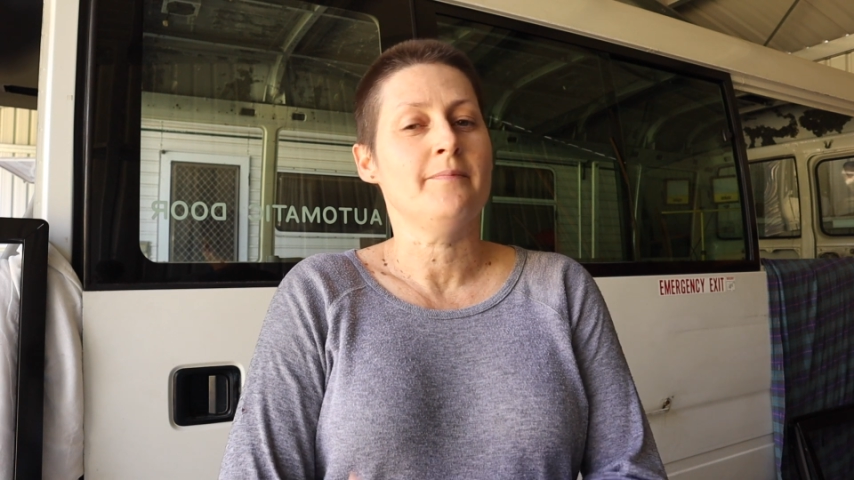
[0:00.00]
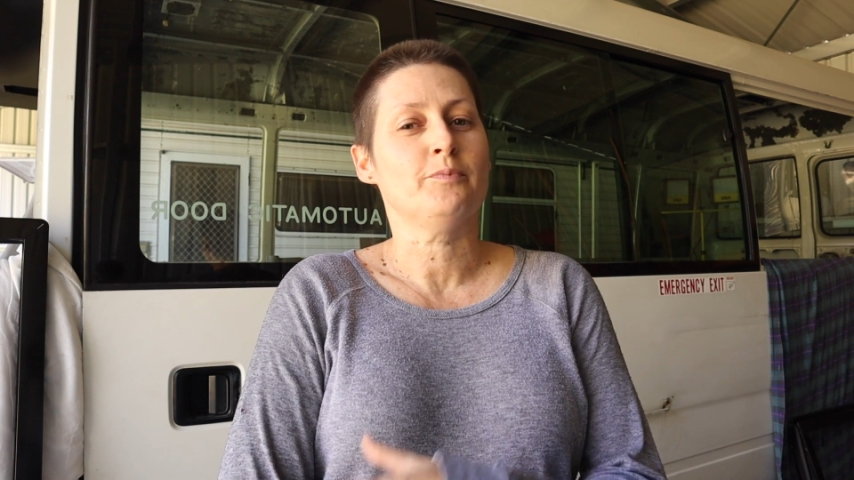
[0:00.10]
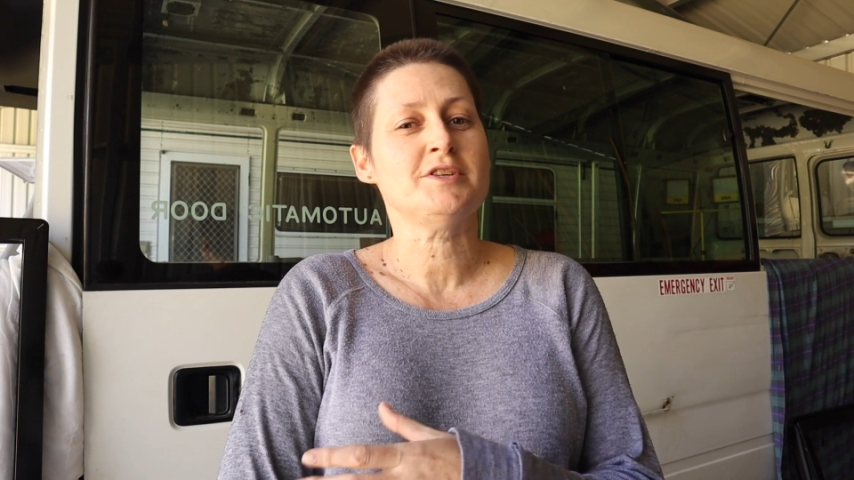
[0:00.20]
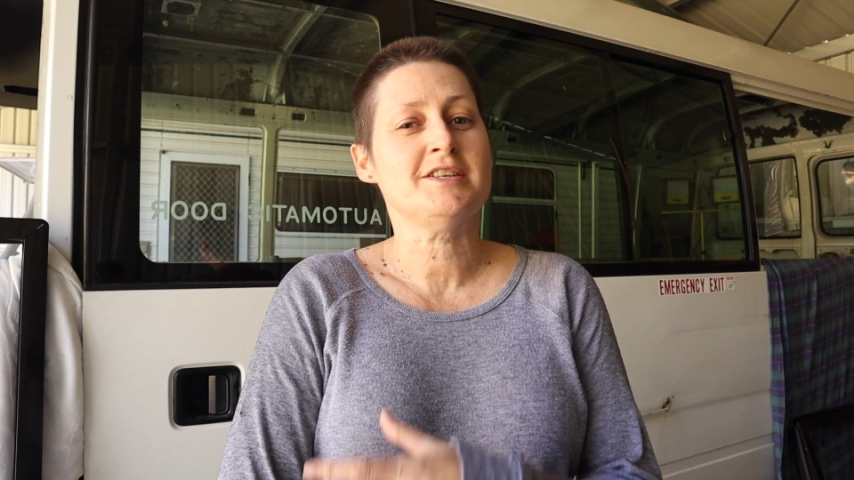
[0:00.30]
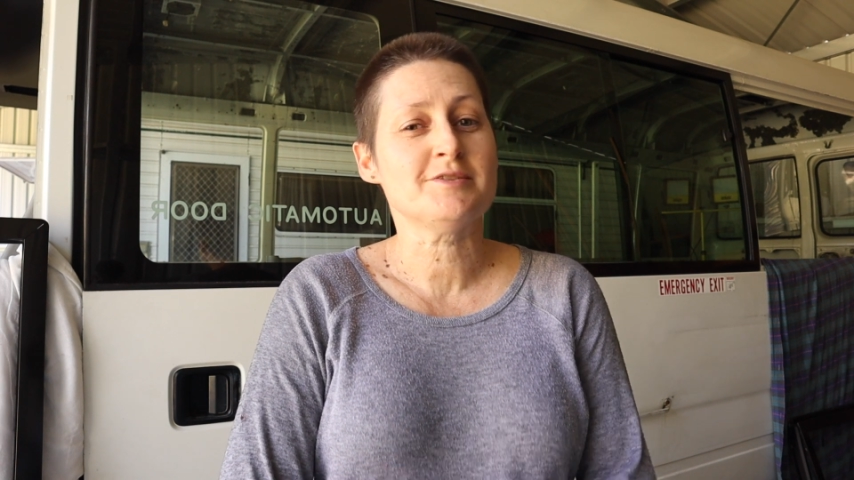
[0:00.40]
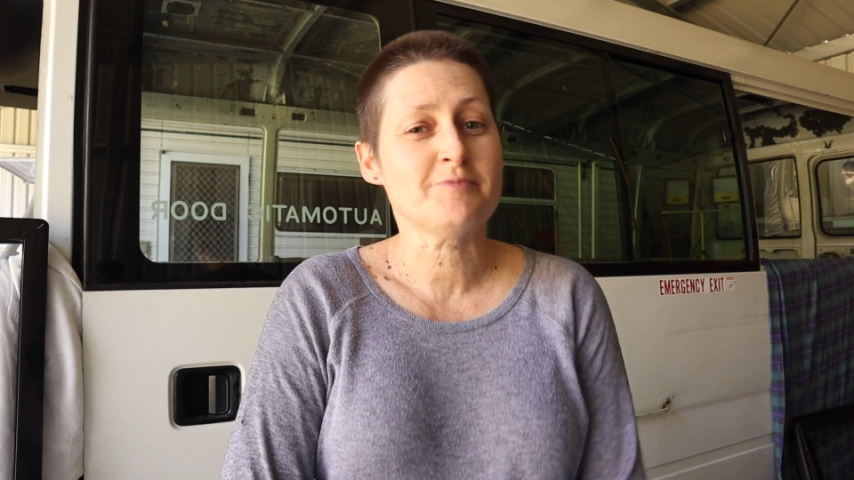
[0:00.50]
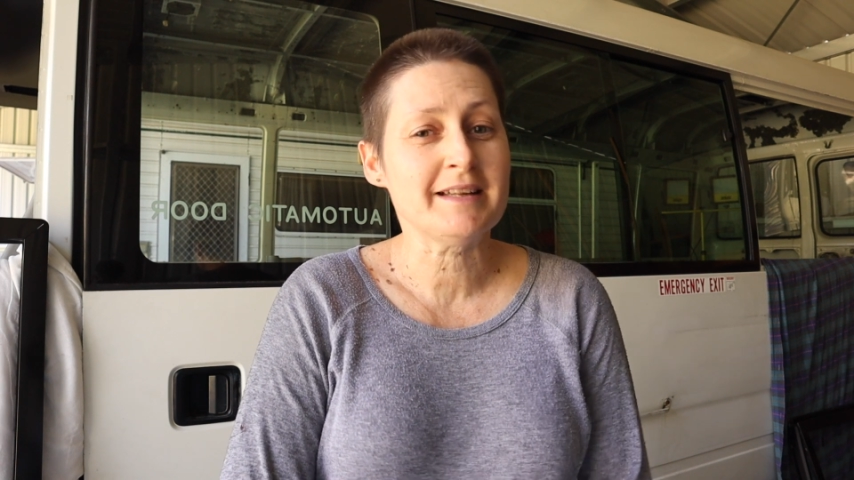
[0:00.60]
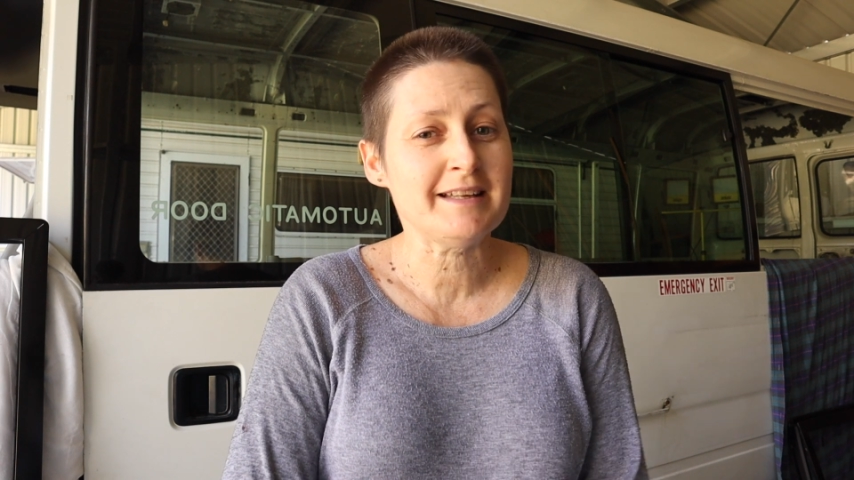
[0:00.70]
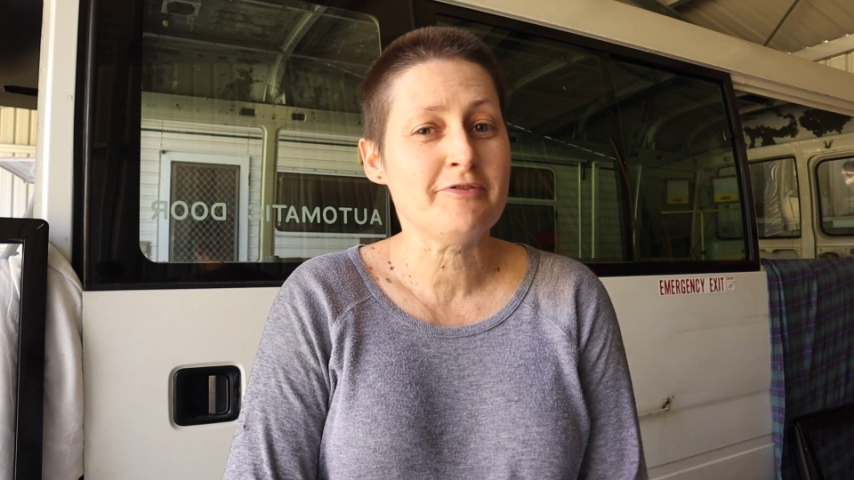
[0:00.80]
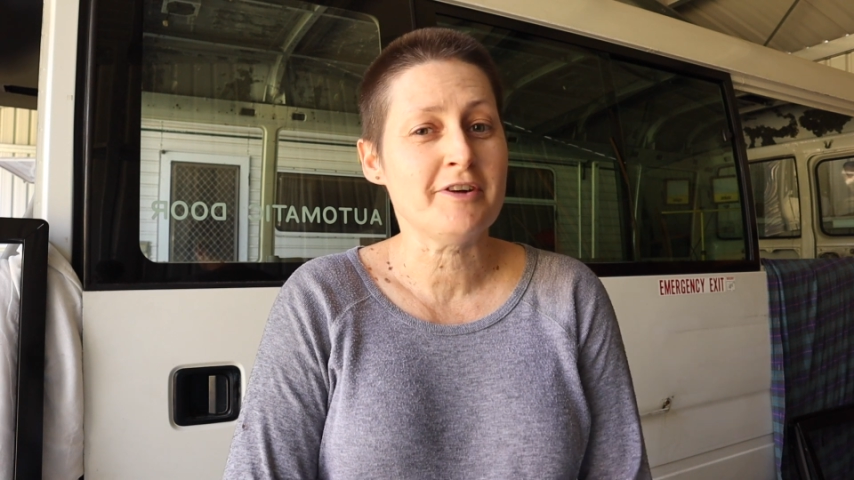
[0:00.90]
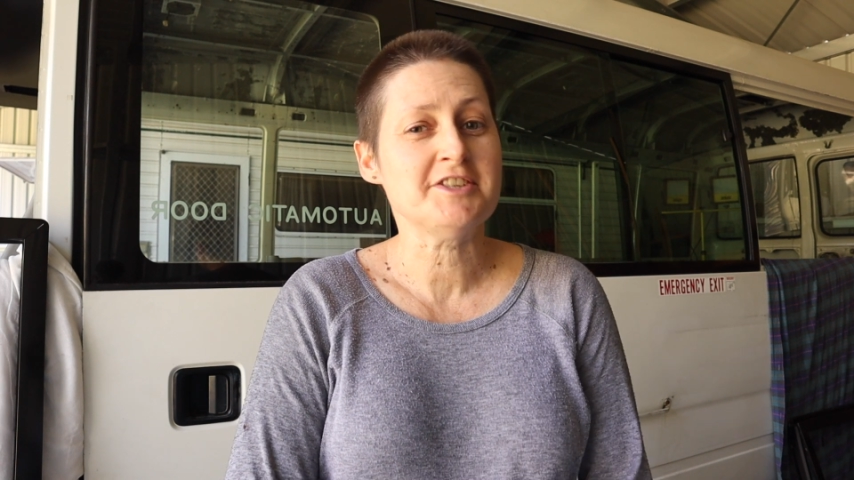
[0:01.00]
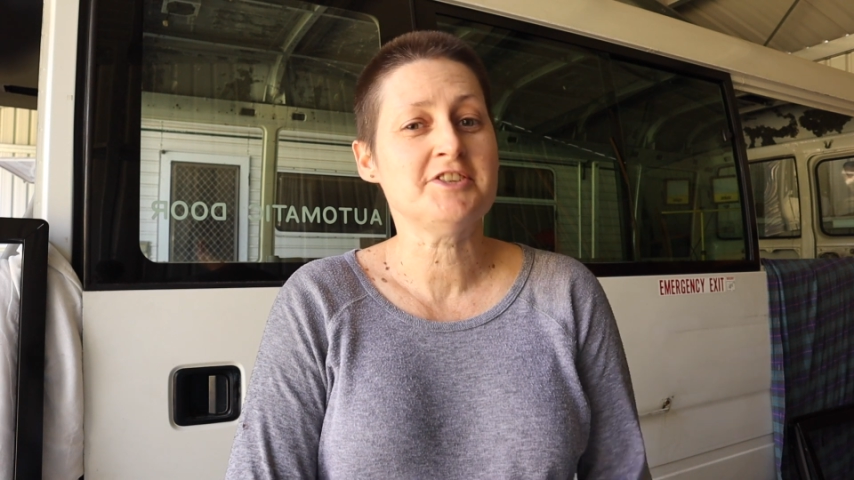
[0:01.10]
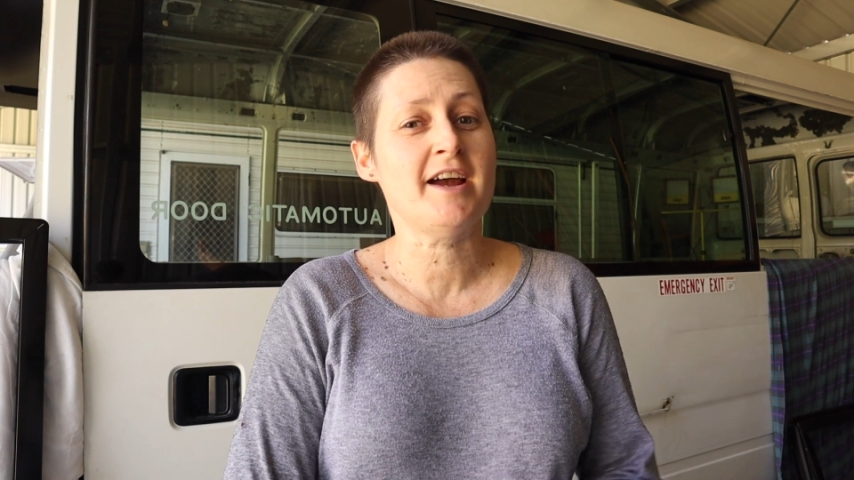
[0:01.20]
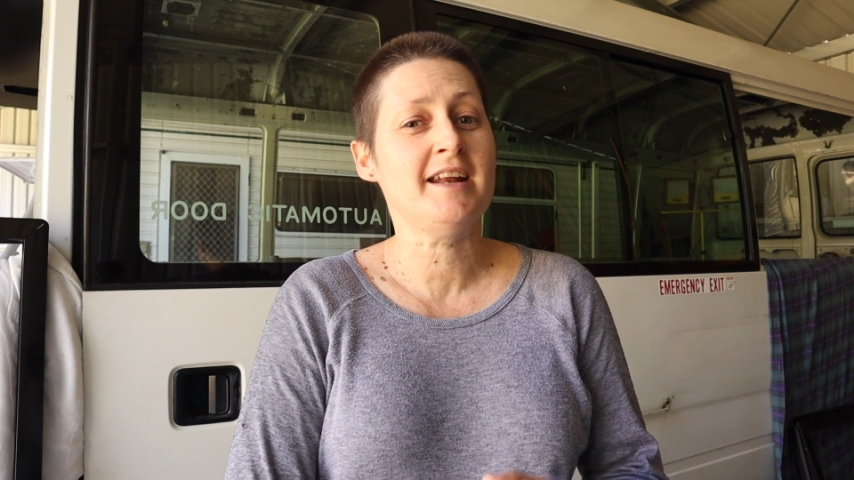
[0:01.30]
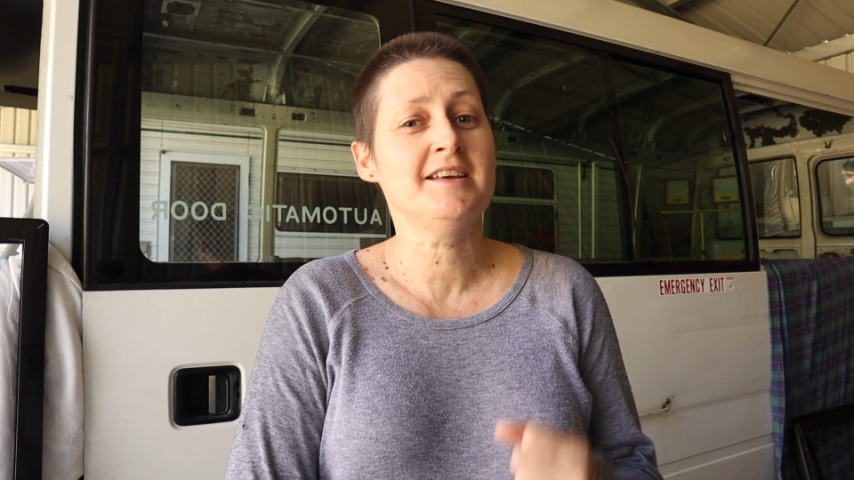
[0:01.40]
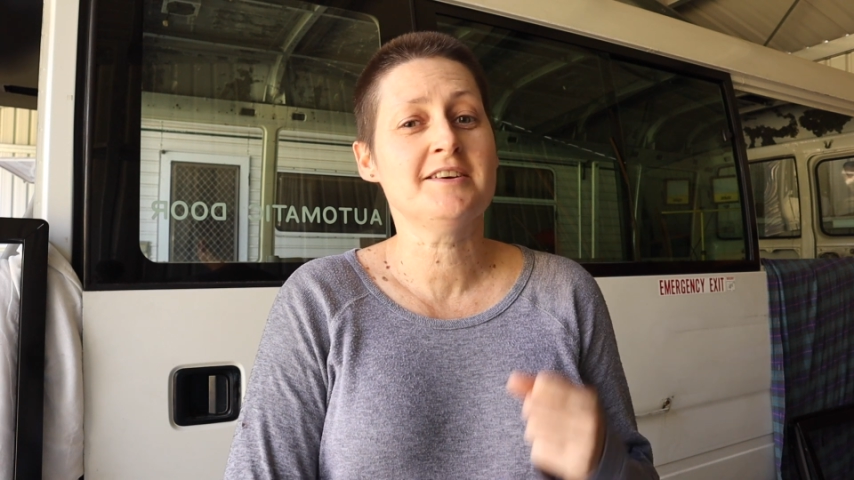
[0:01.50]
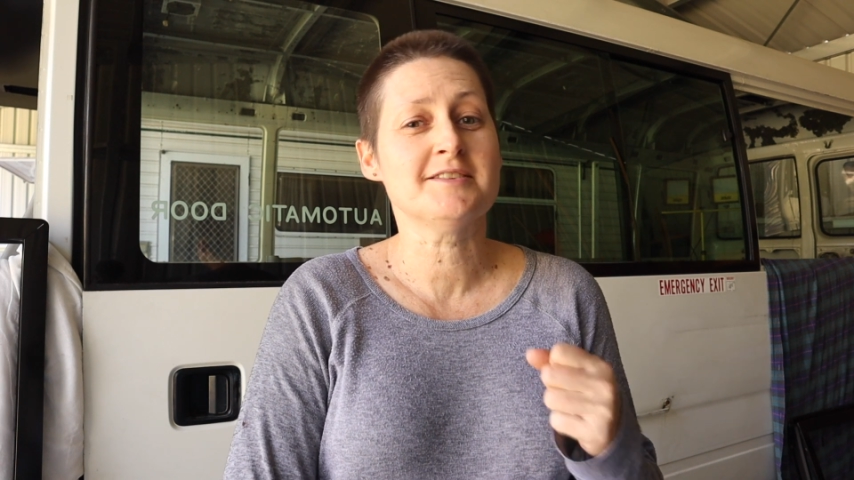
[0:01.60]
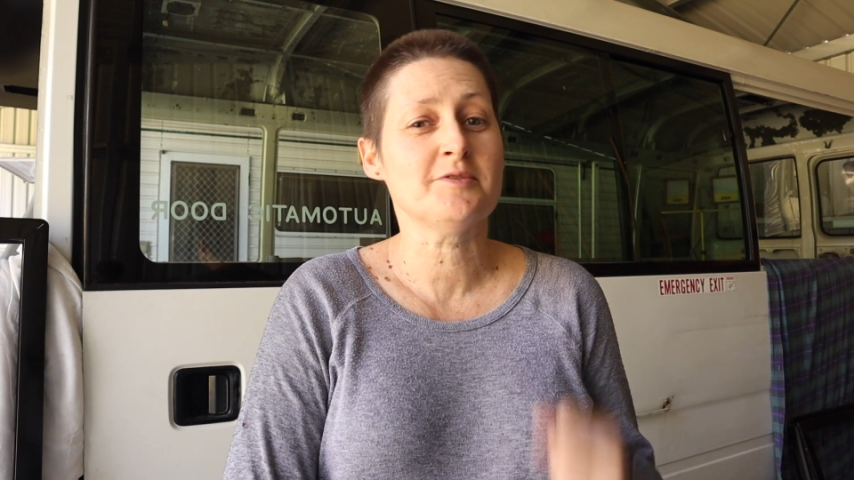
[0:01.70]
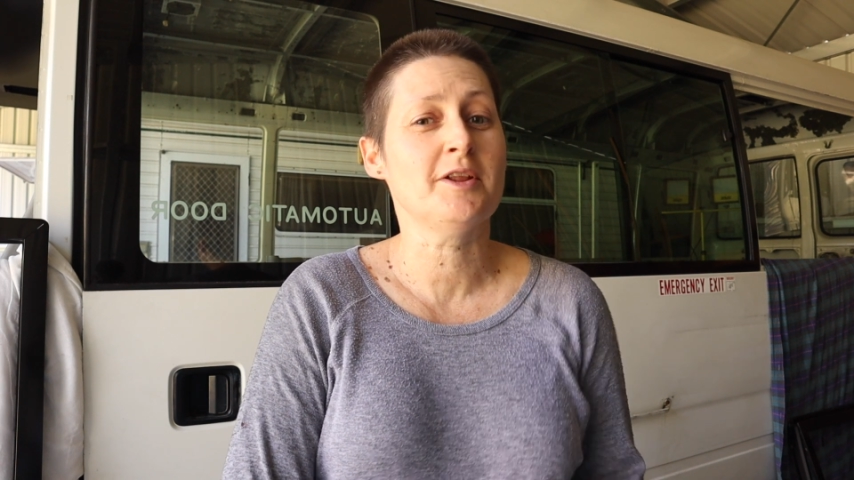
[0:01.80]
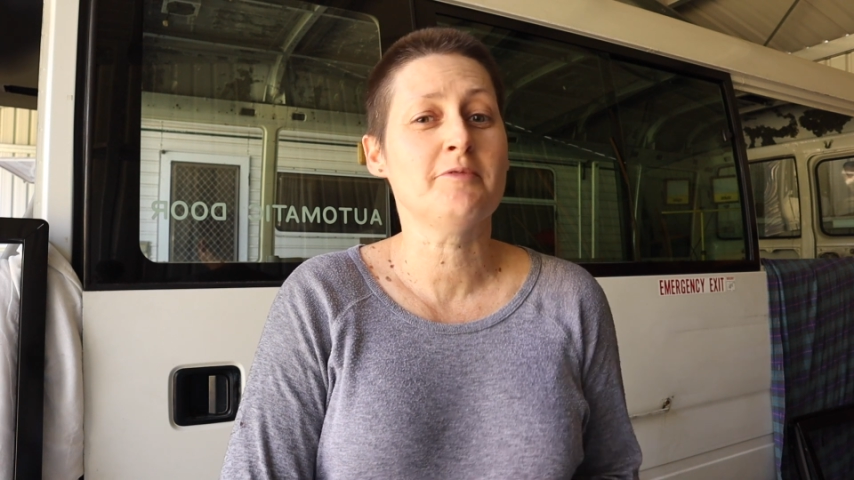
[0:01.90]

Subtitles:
which is really frustrating because all I